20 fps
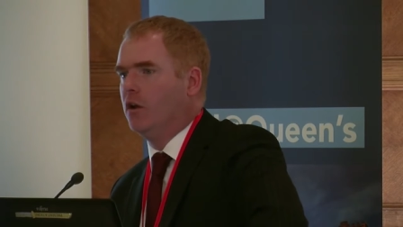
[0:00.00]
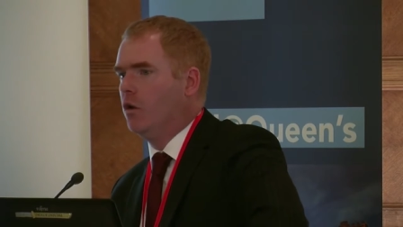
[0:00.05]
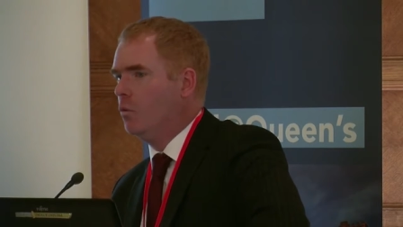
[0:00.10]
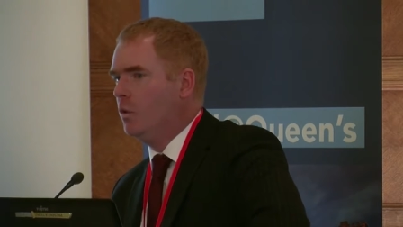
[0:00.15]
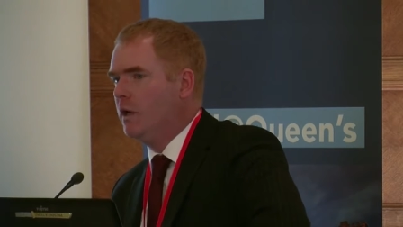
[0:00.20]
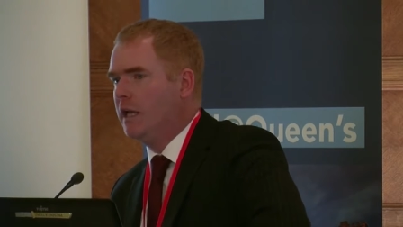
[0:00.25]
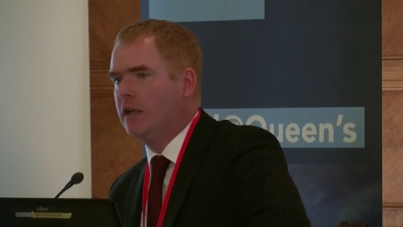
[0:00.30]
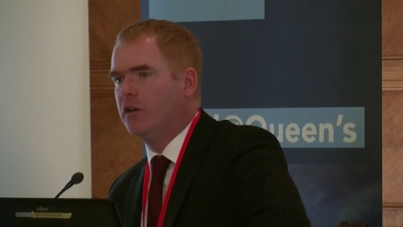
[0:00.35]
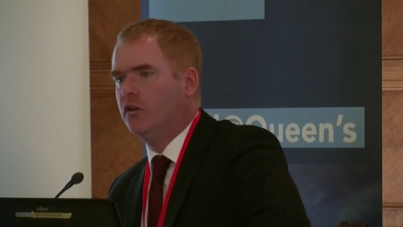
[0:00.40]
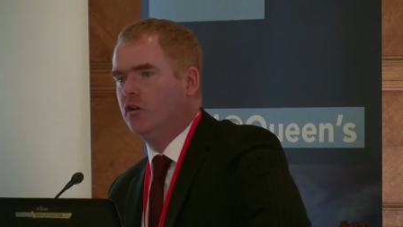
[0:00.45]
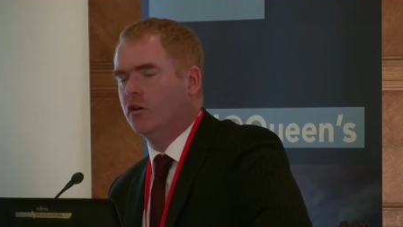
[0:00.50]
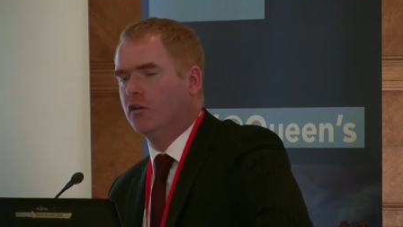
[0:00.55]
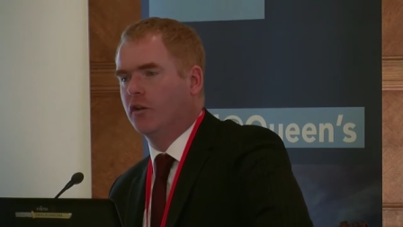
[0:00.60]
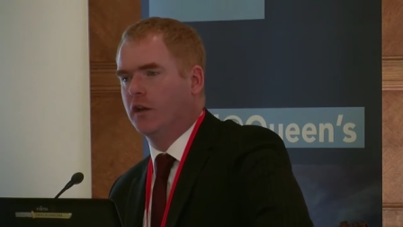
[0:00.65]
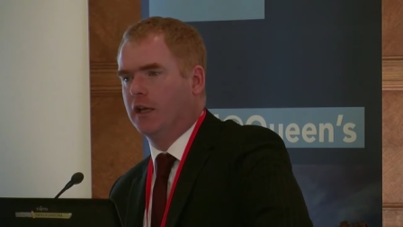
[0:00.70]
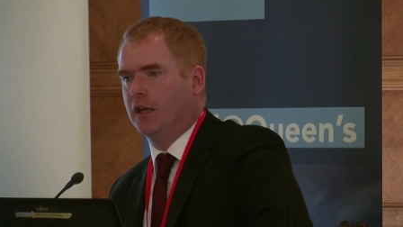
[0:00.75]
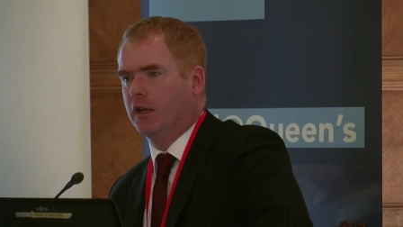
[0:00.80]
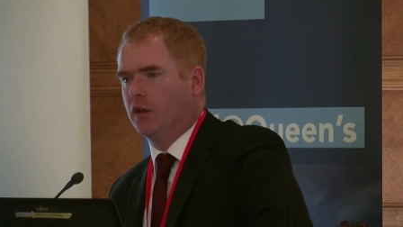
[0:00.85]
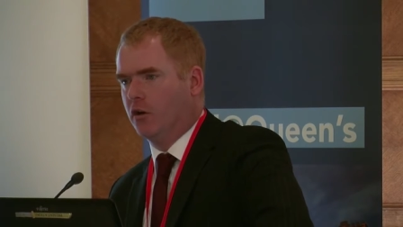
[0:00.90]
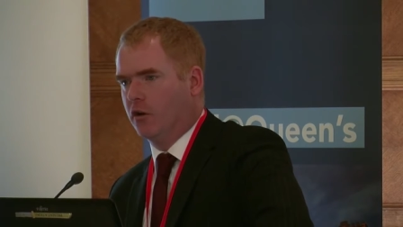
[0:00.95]
We had
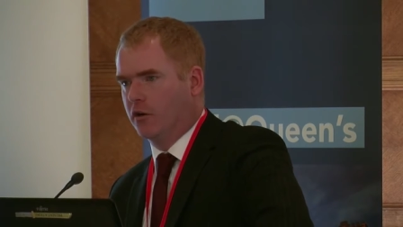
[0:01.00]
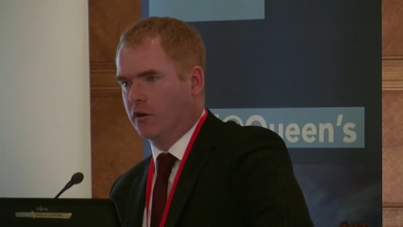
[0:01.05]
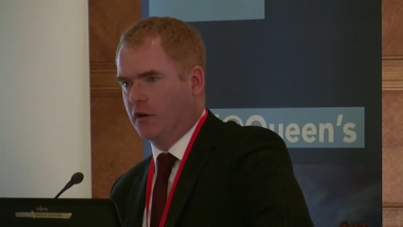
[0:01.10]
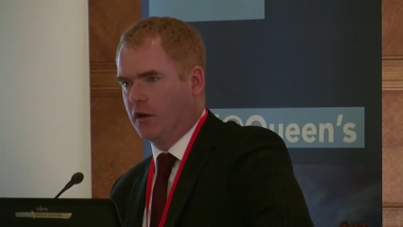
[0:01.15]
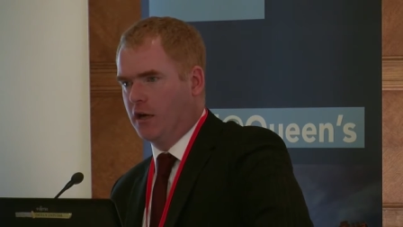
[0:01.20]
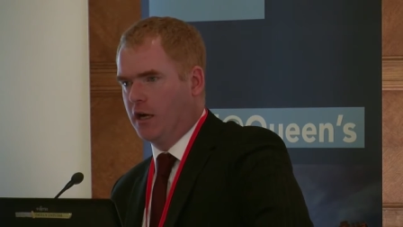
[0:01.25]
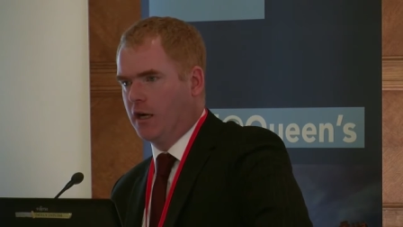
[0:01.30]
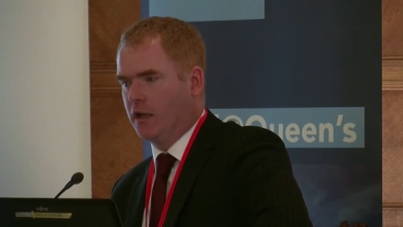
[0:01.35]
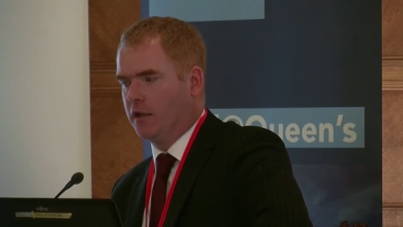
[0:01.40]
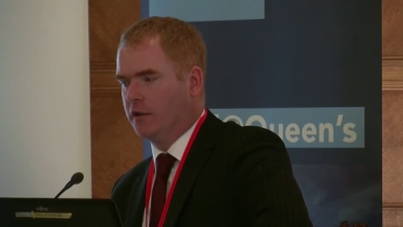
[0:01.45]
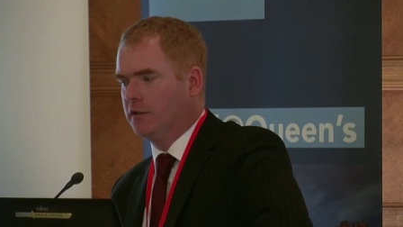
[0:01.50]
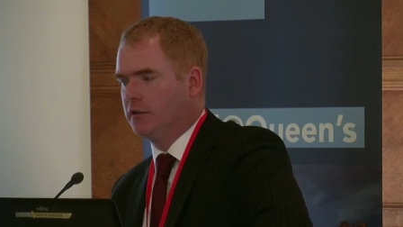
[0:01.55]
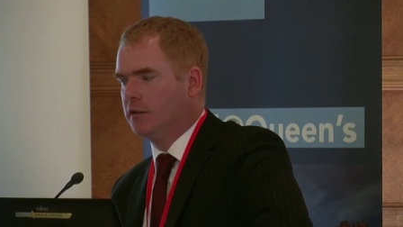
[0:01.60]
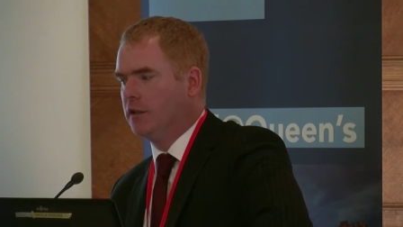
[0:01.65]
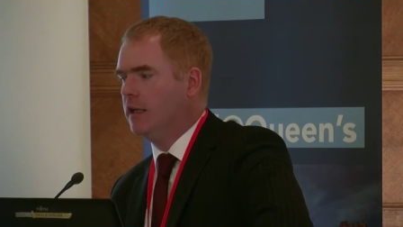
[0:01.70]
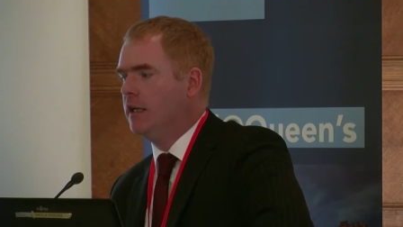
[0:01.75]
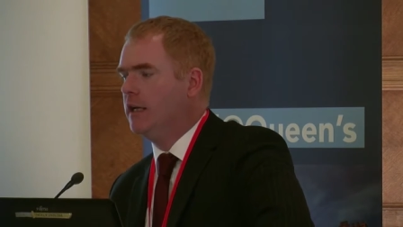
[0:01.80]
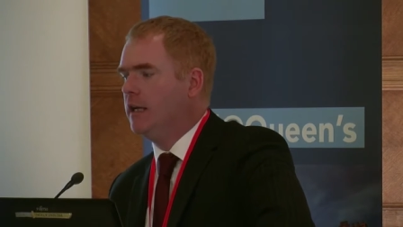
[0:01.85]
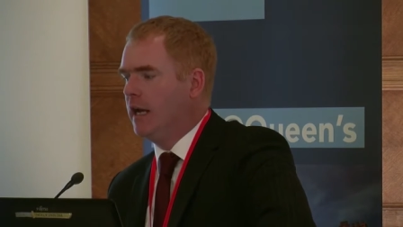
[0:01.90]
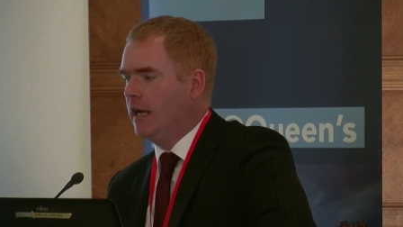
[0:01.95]
nothing in Northern Ireland,
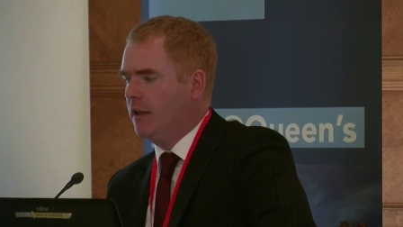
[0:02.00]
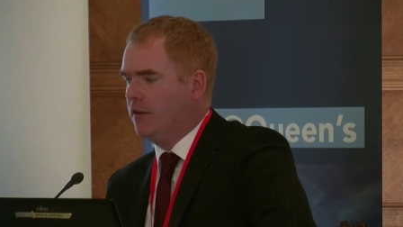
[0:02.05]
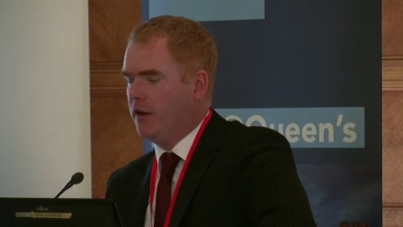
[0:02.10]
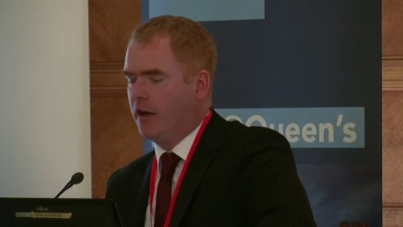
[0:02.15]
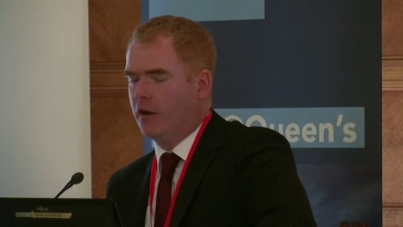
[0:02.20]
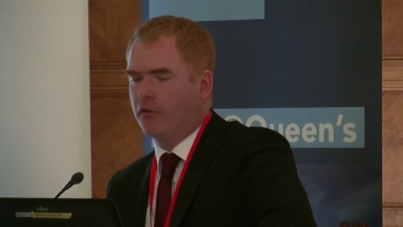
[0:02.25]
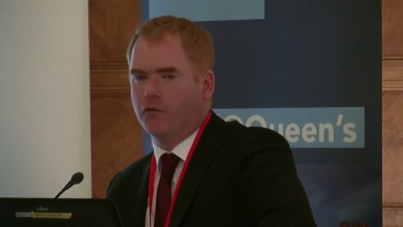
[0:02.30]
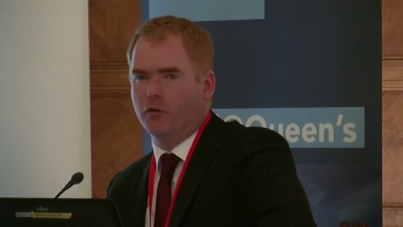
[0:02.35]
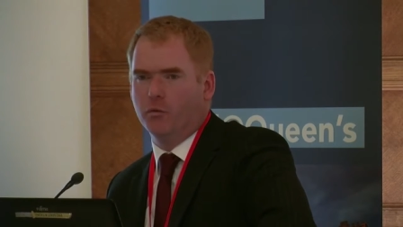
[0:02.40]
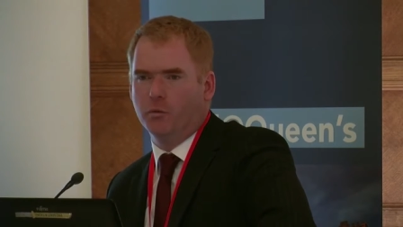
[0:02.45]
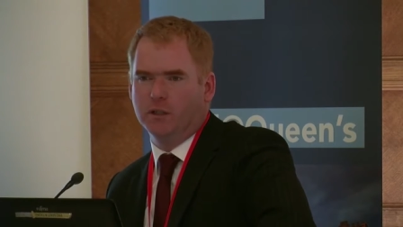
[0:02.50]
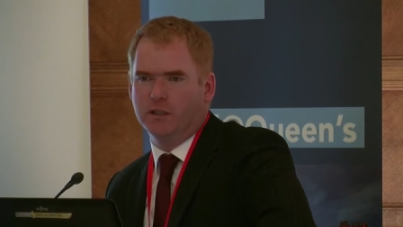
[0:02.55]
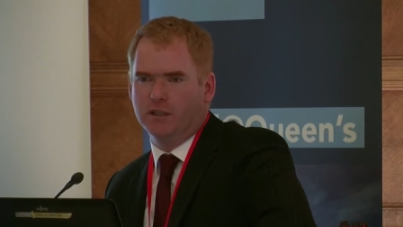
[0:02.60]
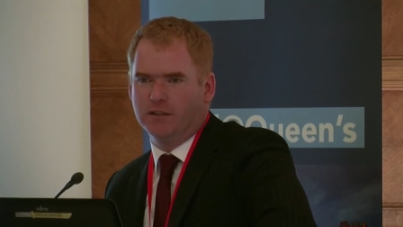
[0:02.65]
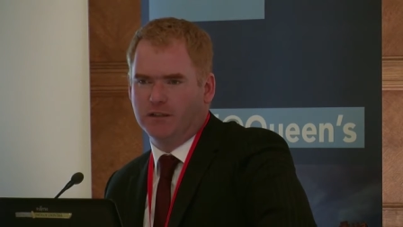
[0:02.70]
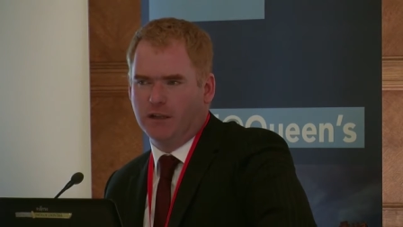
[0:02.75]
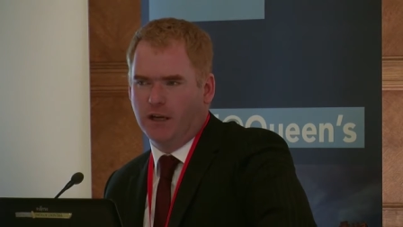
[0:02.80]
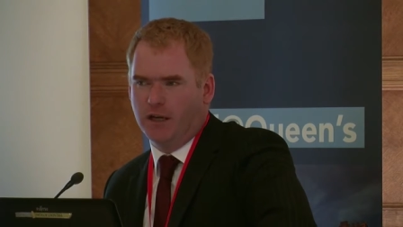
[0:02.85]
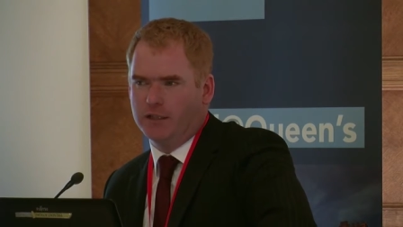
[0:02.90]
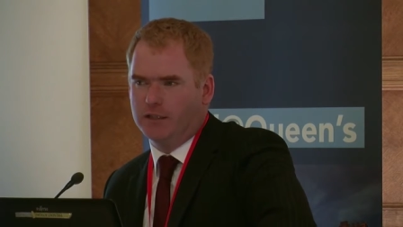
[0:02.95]
and therefore we
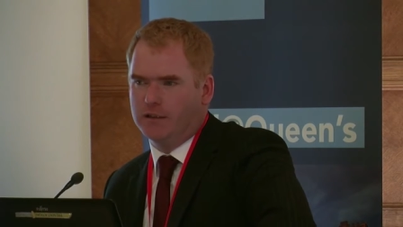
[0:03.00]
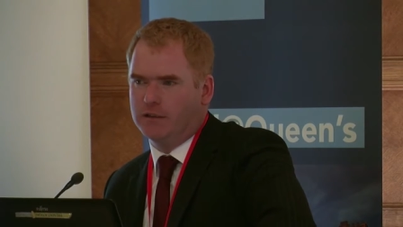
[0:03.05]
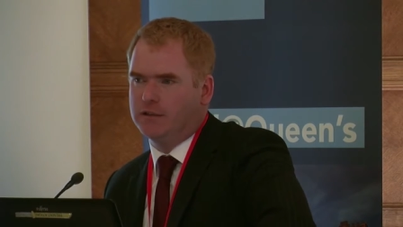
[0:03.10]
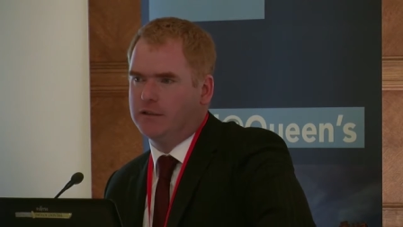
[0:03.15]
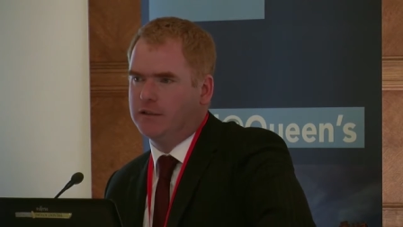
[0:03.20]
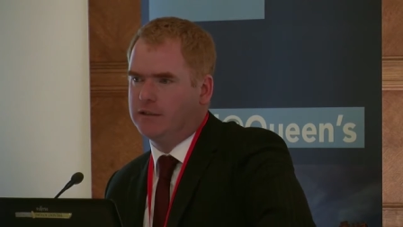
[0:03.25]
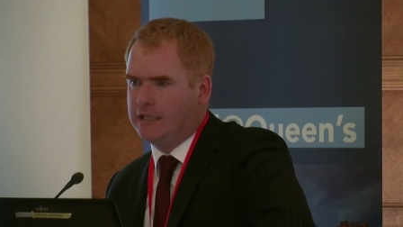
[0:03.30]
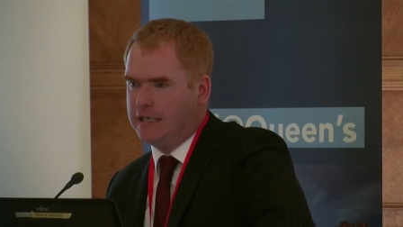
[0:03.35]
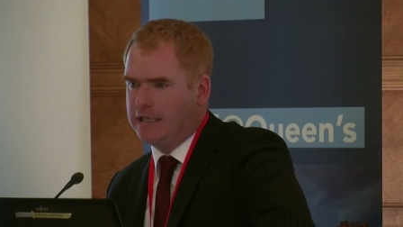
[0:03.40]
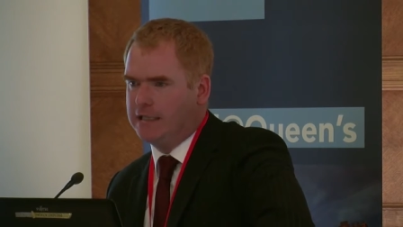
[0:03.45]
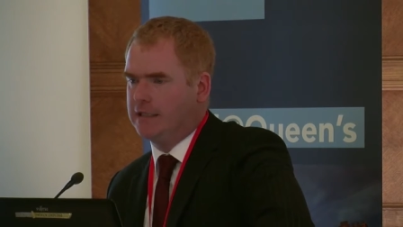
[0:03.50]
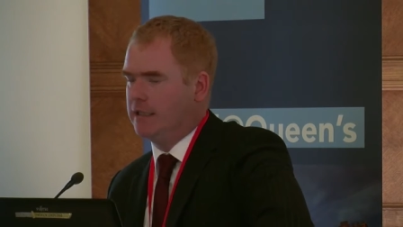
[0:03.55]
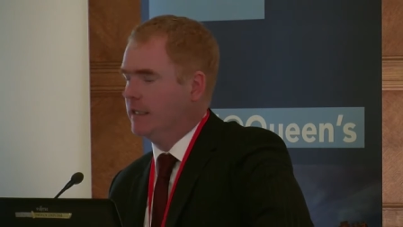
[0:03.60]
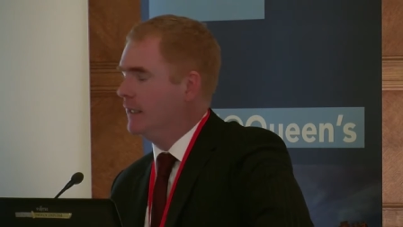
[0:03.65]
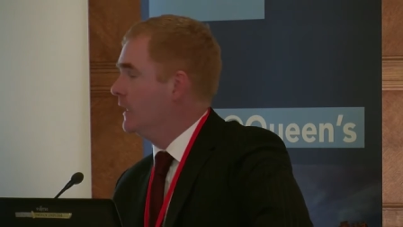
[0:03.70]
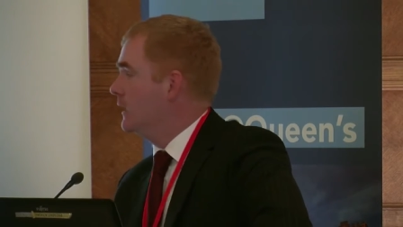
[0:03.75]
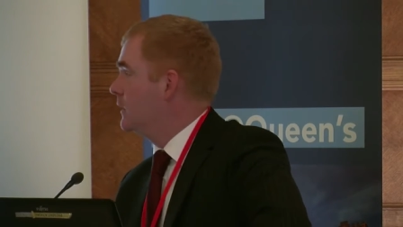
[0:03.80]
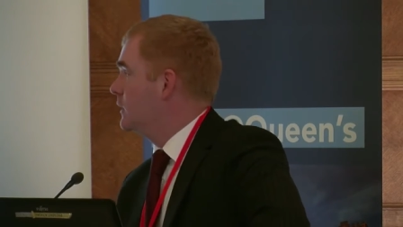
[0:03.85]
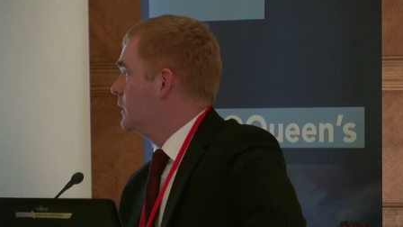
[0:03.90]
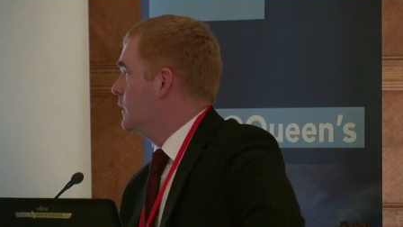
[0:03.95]
decided to take the
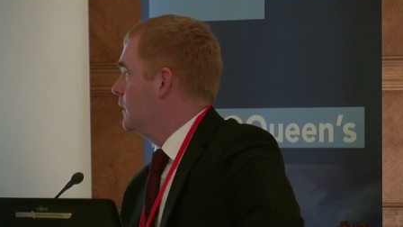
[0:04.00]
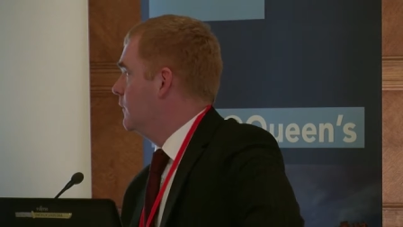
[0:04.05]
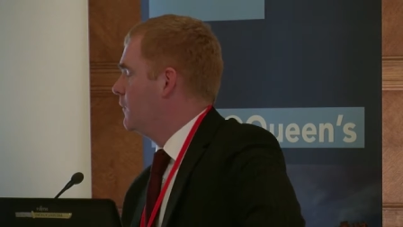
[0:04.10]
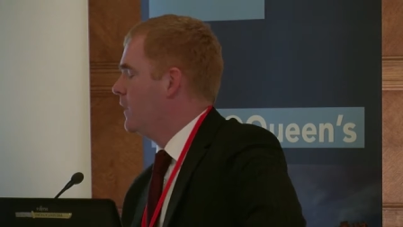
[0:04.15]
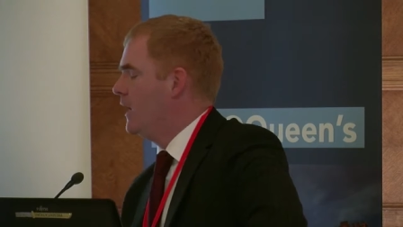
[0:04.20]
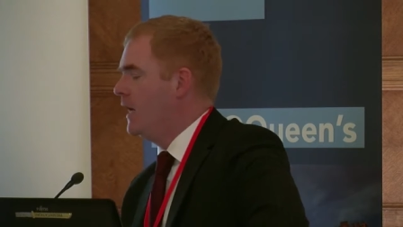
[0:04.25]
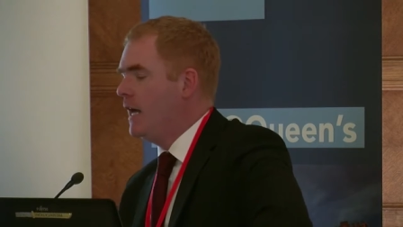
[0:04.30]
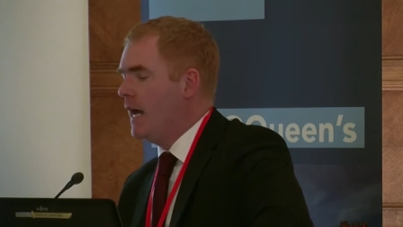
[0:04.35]
initiative